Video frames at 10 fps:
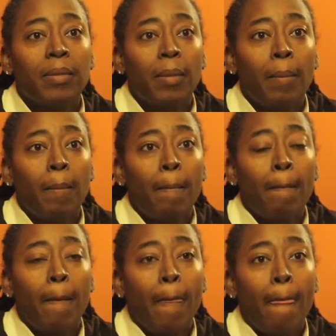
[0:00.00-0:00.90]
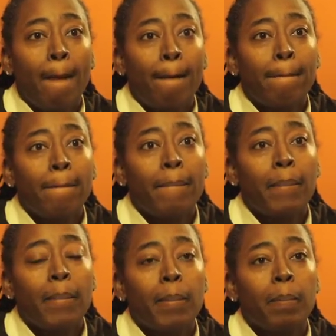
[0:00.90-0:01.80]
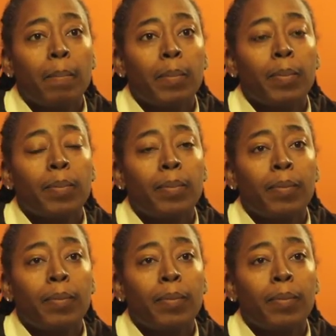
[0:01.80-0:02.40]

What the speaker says: So everything that's going on.